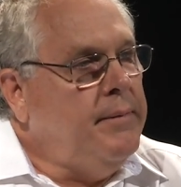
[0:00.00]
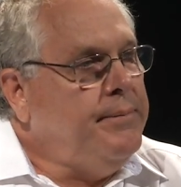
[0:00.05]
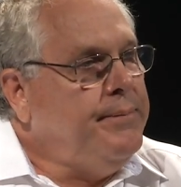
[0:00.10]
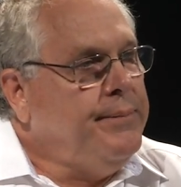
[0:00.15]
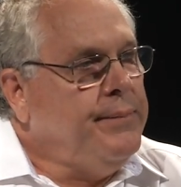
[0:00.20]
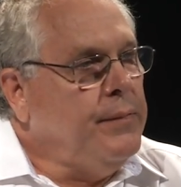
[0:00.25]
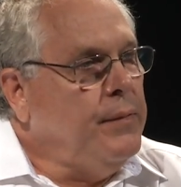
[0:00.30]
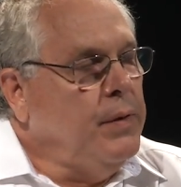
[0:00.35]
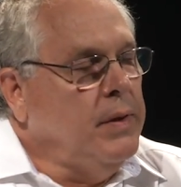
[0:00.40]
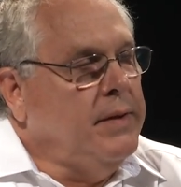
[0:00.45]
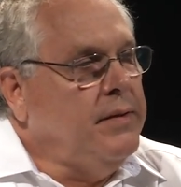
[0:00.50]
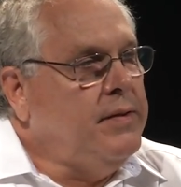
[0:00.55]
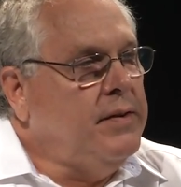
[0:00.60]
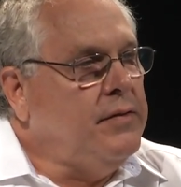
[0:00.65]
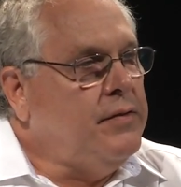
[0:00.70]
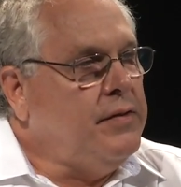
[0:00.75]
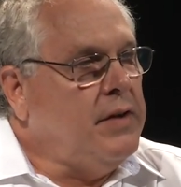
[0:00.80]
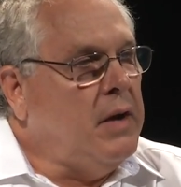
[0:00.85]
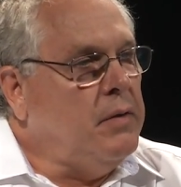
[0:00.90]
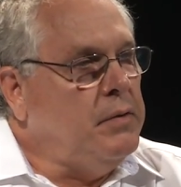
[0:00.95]
really
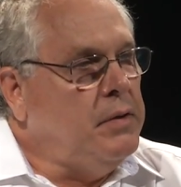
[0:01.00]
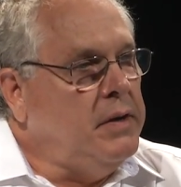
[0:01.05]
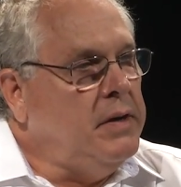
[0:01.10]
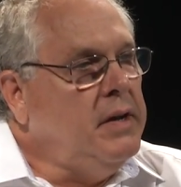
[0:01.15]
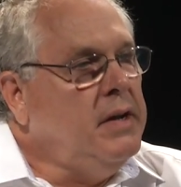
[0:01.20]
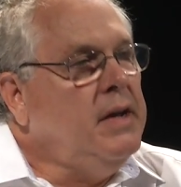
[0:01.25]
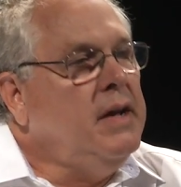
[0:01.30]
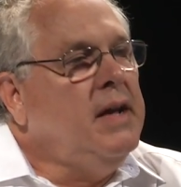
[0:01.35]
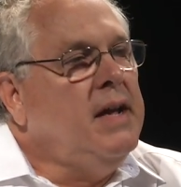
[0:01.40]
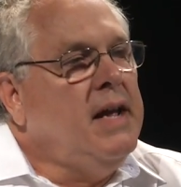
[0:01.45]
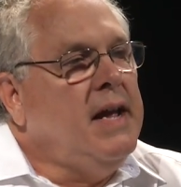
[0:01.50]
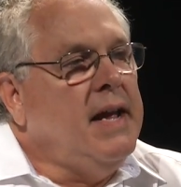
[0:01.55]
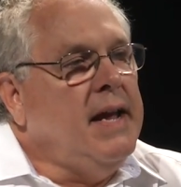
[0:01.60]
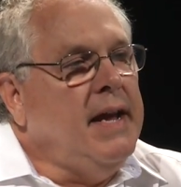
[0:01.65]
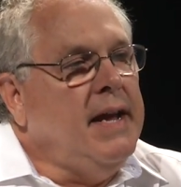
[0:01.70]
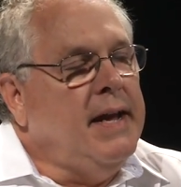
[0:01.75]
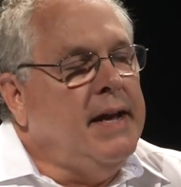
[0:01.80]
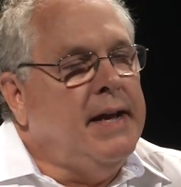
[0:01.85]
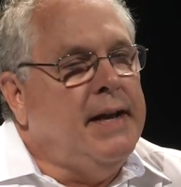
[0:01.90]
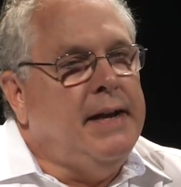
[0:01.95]
since childhood.
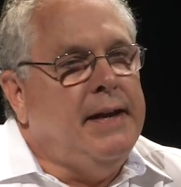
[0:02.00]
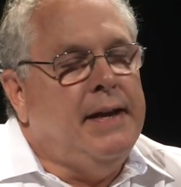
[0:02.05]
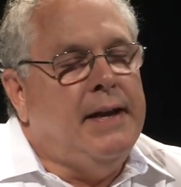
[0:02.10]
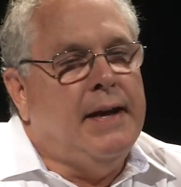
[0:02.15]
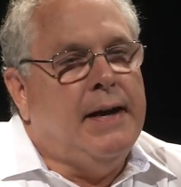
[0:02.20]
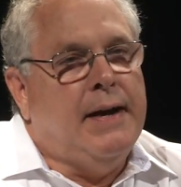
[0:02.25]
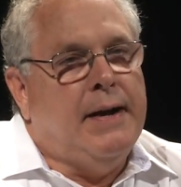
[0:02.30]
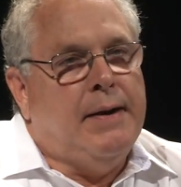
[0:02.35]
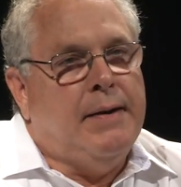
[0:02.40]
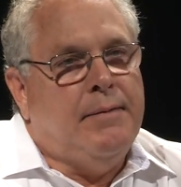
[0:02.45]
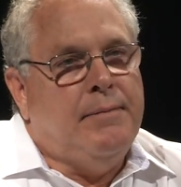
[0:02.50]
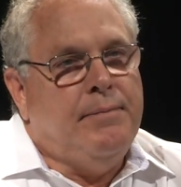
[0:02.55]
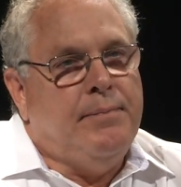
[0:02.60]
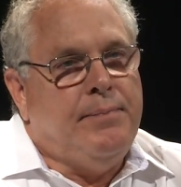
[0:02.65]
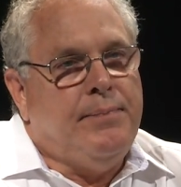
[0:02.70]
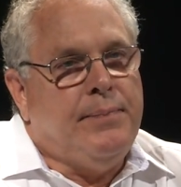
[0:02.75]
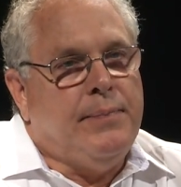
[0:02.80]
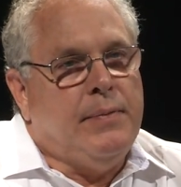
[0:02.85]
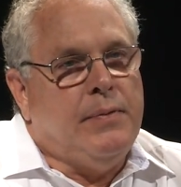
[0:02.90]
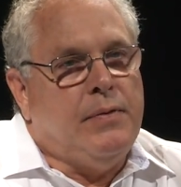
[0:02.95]
And
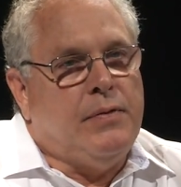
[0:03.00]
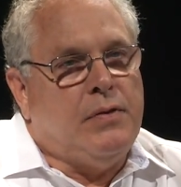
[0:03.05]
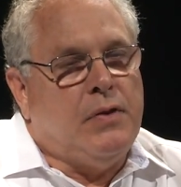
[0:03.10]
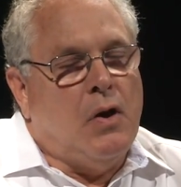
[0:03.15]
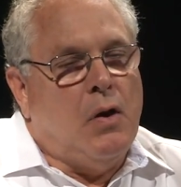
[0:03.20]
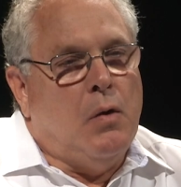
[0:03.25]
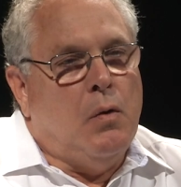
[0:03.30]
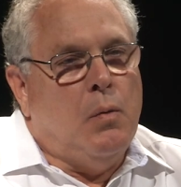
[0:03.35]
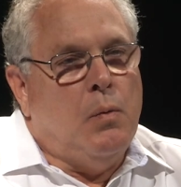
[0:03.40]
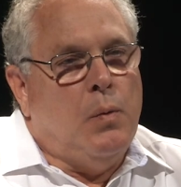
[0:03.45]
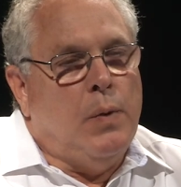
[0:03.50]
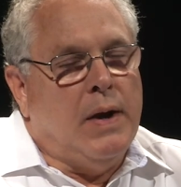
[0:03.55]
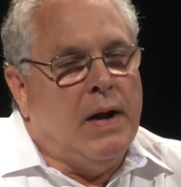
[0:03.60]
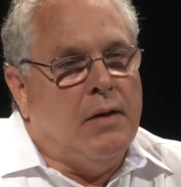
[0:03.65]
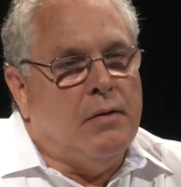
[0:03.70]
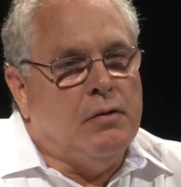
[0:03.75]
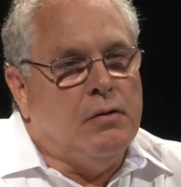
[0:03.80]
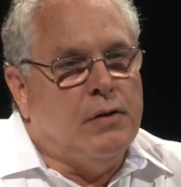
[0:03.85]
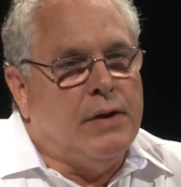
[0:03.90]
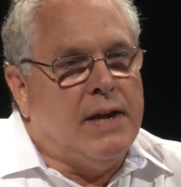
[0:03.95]
so when I
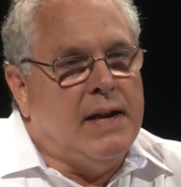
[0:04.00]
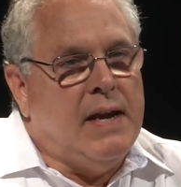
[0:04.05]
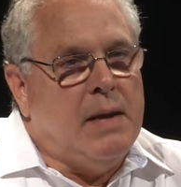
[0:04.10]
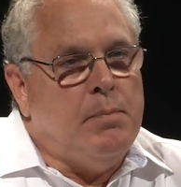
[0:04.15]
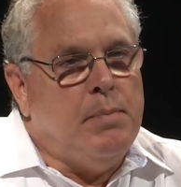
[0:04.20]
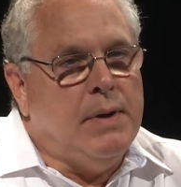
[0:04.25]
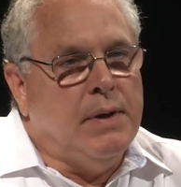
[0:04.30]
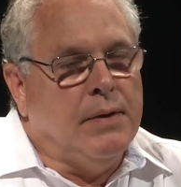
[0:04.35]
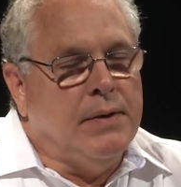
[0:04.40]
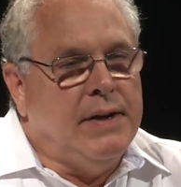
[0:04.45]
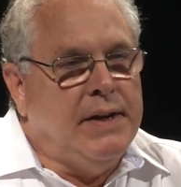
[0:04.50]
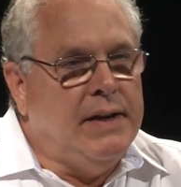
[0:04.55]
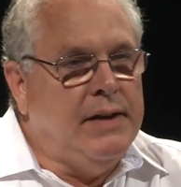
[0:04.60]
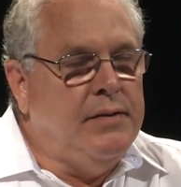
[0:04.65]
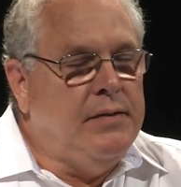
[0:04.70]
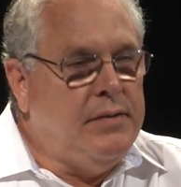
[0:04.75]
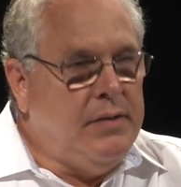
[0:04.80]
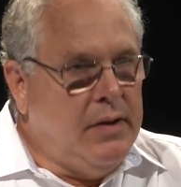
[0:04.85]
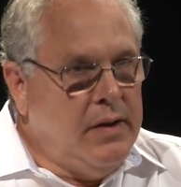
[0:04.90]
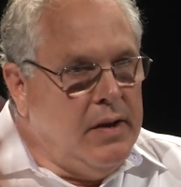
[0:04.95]
was looking at
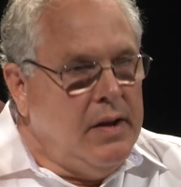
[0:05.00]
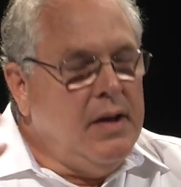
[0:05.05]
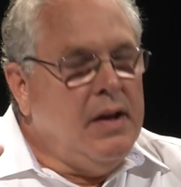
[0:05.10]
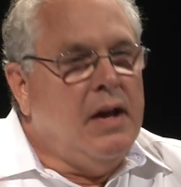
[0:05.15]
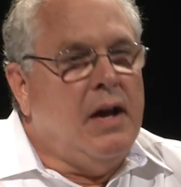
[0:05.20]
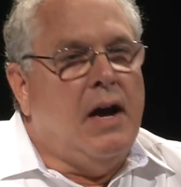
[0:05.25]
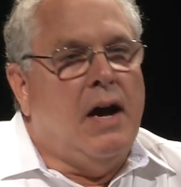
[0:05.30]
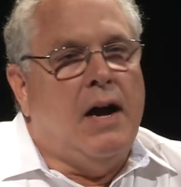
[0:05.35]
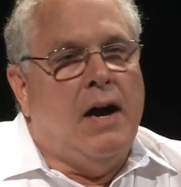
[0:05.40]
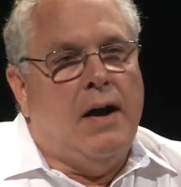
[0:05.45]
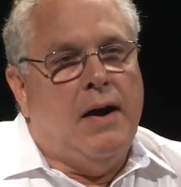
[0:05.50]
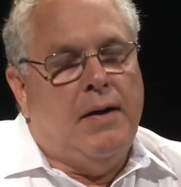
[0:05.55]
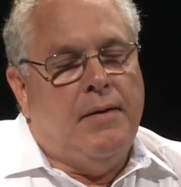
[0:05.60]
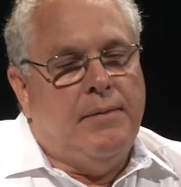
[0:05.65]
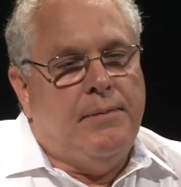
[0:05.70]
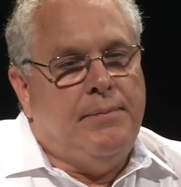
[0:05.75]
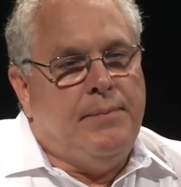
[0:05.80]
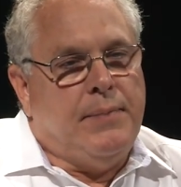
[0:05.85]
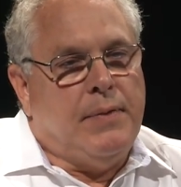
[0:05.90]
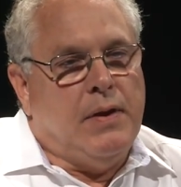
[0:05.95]
buildings, I
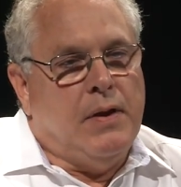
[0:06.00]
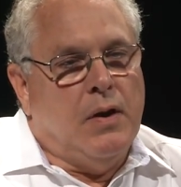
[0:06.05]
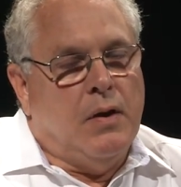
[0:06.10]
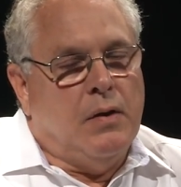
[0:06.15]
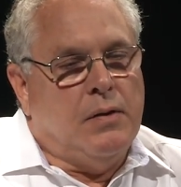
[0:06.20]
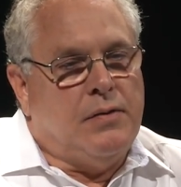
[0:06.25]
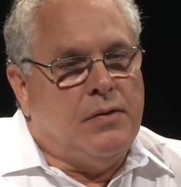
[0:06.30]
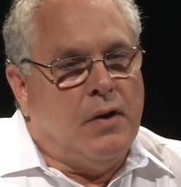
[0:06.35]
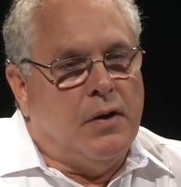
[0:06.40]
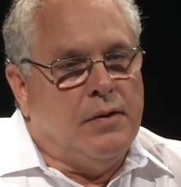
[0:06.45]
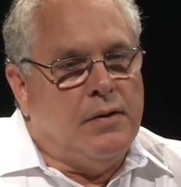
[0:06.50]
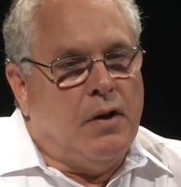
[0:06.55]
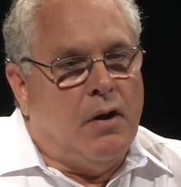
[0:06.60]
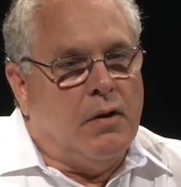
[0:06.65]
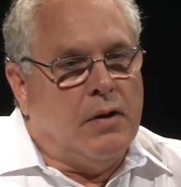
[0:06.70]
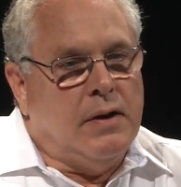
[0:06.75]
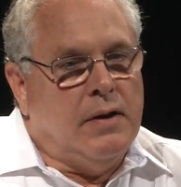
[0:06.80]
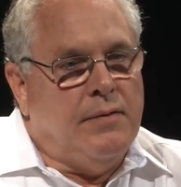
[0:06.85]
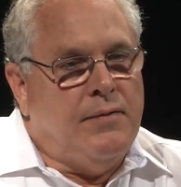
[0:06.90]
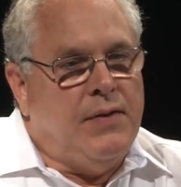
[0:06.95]
started
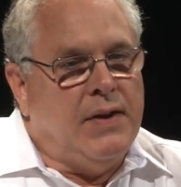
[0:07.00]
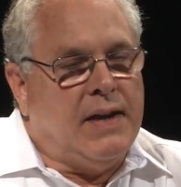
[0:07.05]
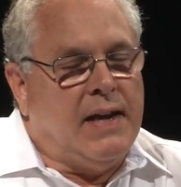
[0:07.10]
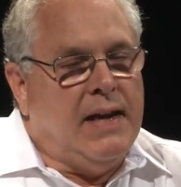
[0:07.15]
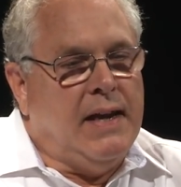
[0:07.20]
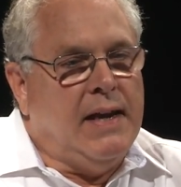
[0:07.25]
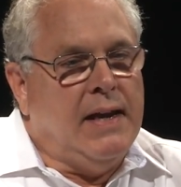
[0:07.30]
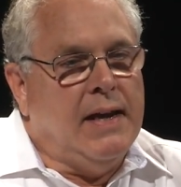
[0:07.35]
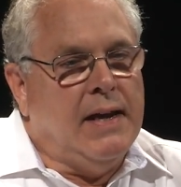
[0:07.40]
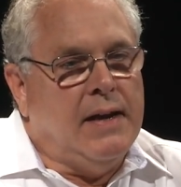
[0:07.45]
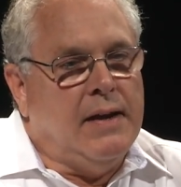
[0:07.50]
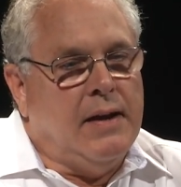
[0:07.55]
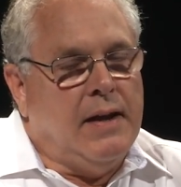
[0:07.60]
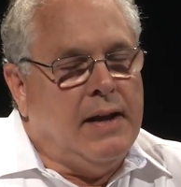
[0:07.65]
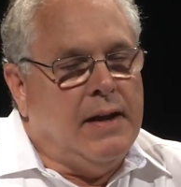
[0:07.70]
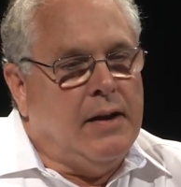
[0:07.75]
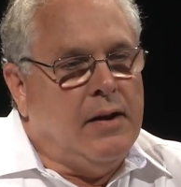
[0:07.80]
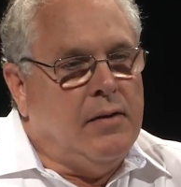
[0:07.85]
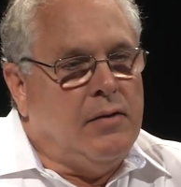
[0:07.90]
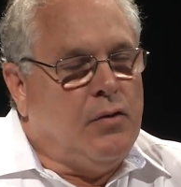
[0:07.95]
talking to Vicki,
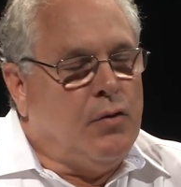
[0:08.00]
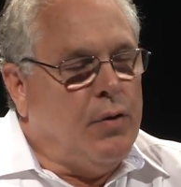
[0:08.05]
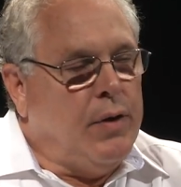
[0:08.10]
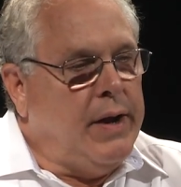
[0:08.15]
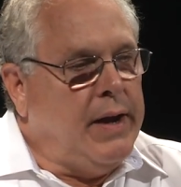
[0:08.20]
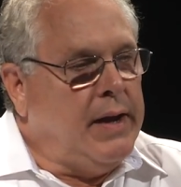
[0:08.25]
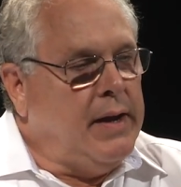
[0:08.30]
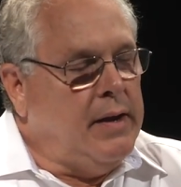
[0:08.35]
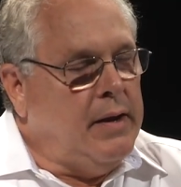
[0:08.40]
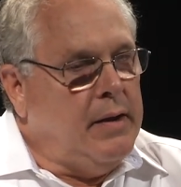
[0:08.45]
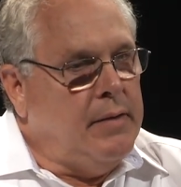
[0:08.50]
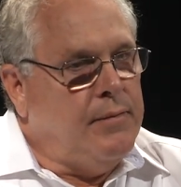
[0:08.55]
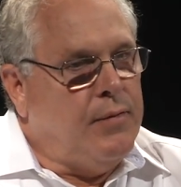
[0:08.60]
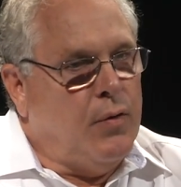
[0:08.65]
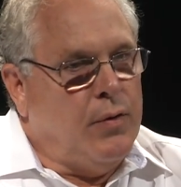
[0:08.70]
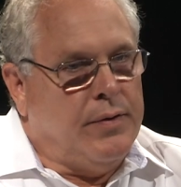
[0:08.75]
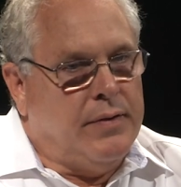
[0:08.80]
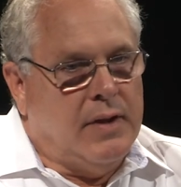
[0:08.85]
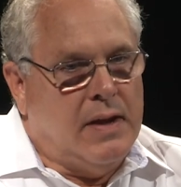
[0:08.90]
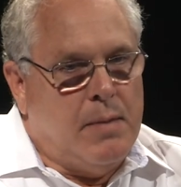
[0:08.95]
and Craig had
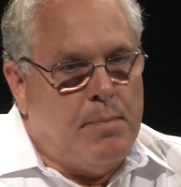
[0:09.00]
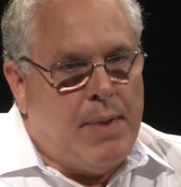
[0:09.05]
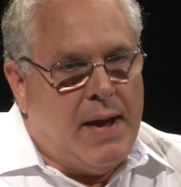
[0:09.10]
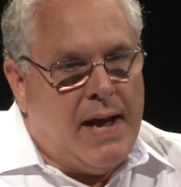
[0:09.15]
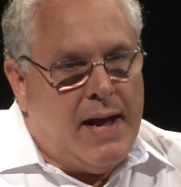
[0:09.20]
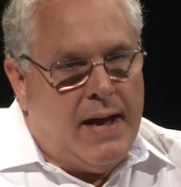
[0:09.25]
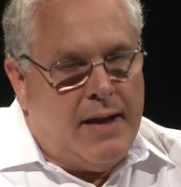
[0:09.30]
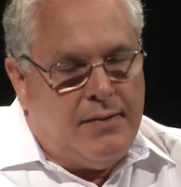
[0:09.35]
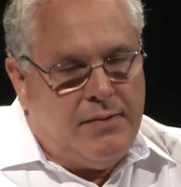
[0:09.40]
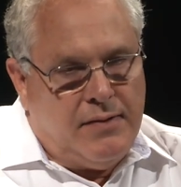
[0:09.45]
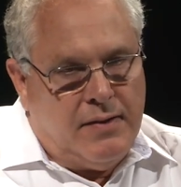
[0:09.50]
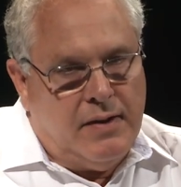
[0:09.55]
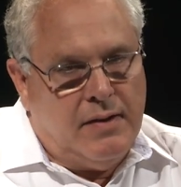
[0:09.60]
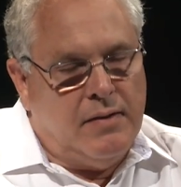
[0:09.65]
unfortunately passed.